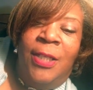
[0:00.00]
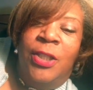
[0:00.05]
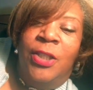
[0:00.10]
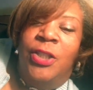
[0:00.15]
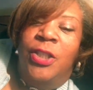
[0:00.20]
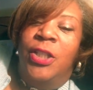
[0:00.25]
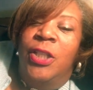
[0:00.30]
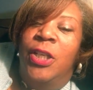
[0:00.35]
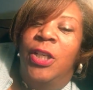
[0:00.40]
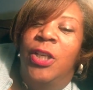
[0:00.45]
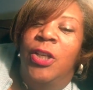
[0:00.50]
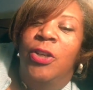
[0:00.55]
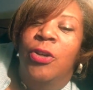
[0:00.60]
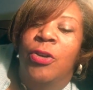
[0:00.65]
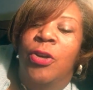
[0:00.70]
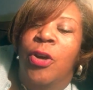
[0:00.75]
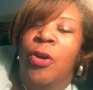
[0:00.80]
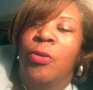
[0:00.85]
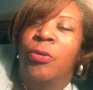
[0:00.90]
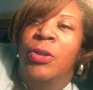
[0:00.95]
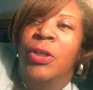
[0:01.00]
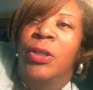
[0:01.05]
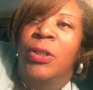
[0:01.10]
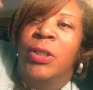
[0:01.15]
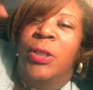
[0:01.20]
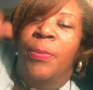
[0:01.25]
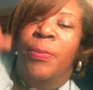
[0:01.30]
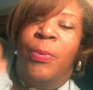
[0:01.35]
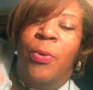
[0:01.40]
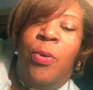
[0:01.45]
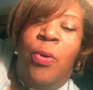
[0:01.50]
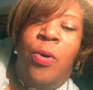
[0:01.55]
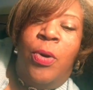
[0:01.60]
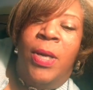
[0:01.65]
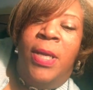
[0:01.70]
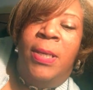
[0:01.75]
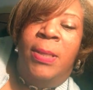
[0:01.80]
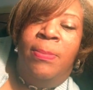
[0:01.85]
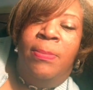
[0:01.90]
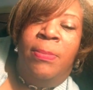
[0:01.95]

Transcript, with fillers: She, you know, the, the boy